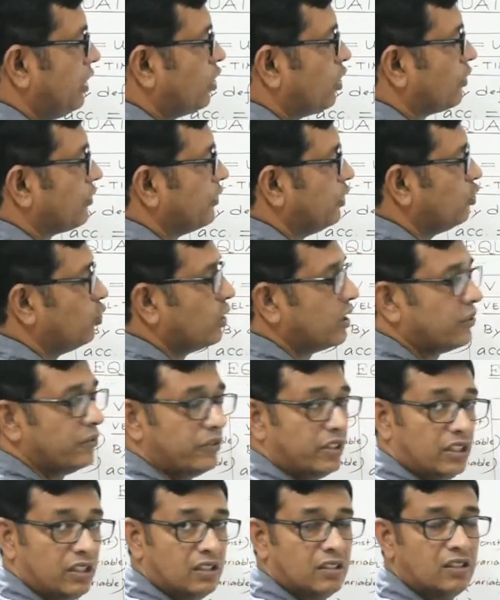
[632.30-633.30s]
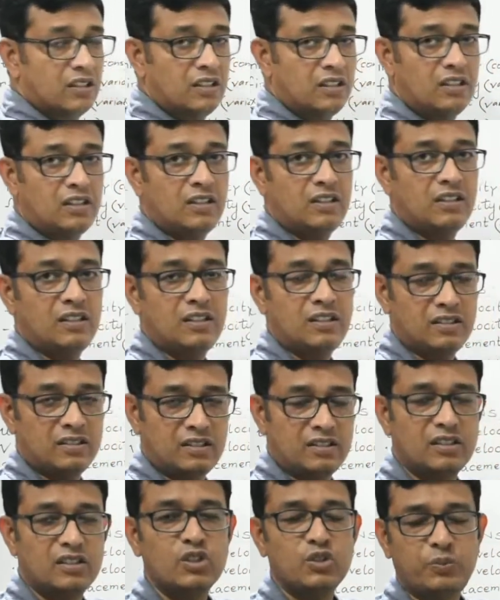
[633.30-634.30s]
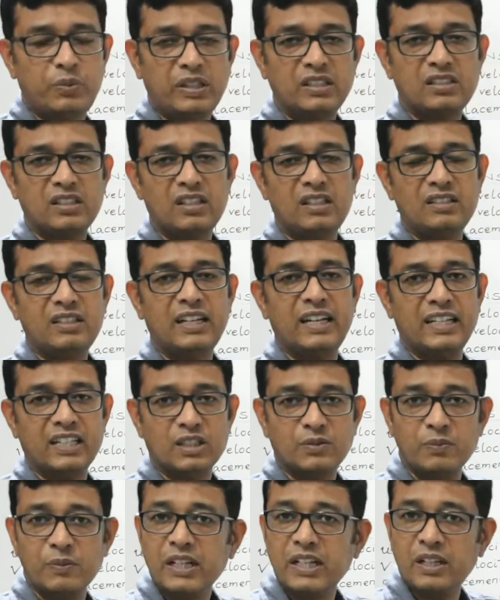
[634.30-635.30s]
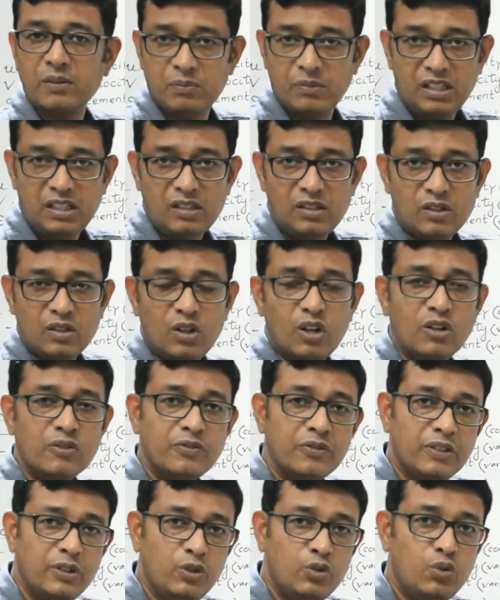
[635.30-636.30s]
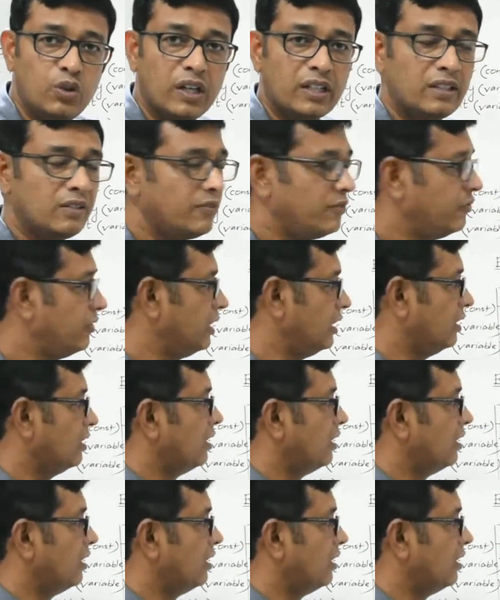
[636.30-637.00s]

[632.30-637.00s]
of u and v. This is basically the arithmetic mean of u and v.